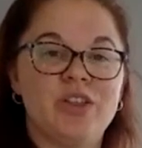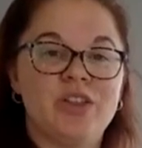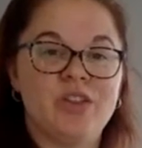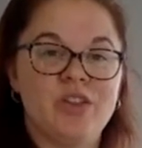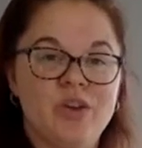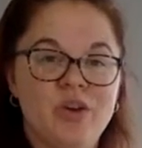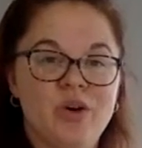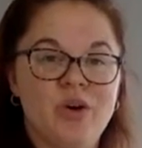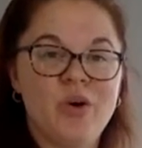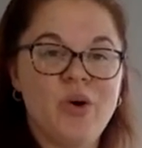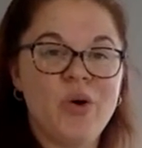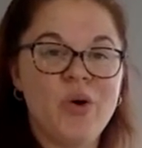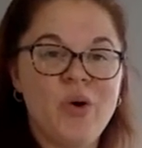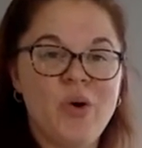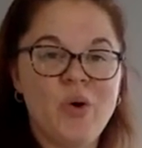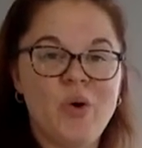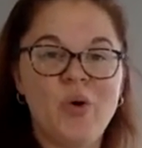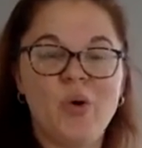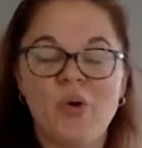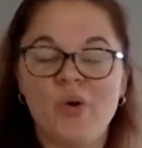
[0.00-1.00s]
the
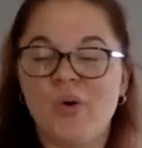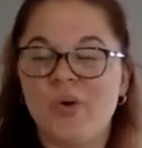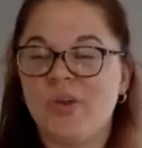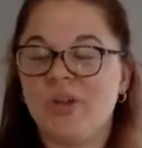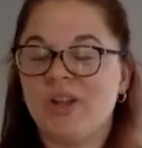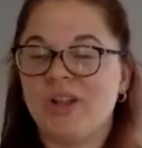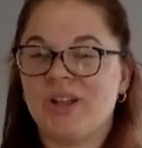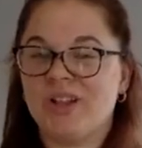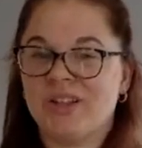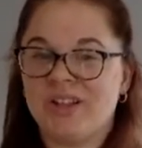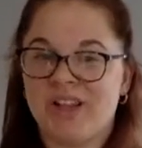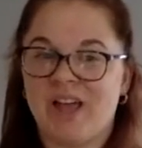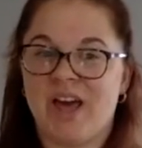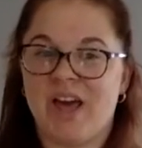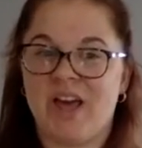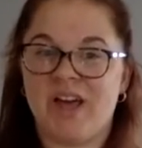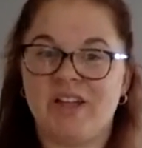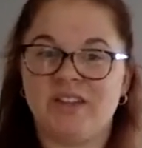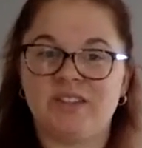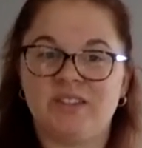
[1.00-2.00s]
whole
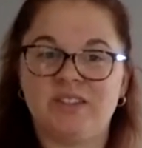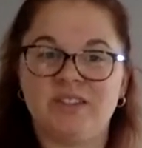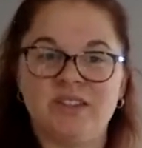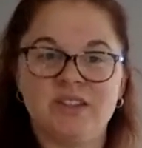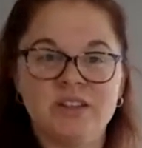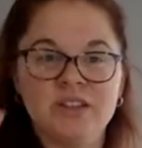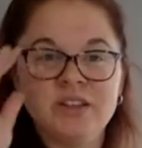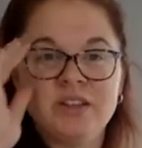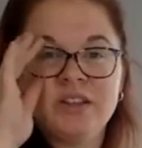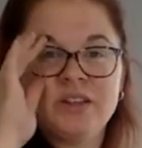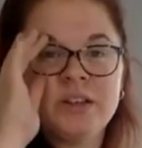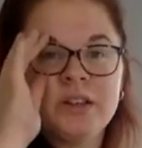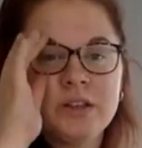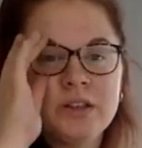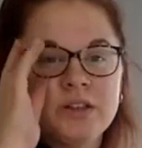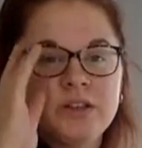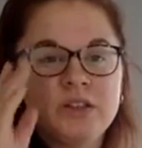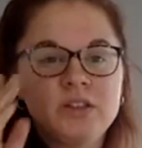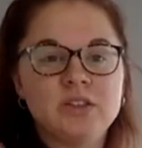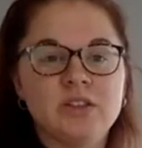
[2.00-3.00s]
class.
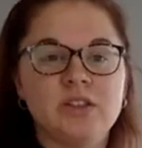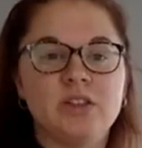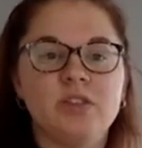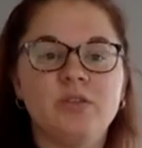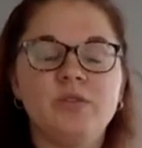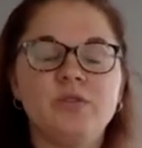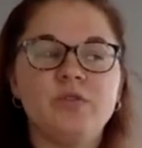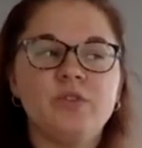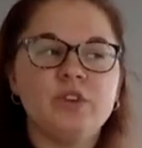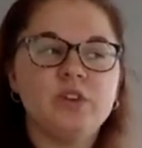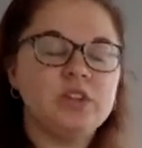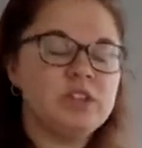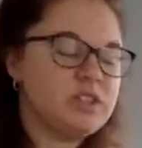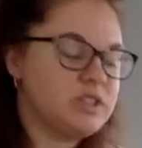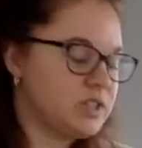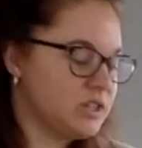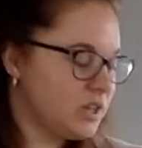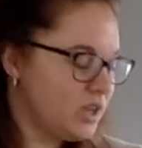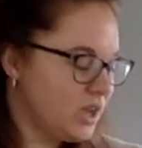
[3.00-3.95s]
So the first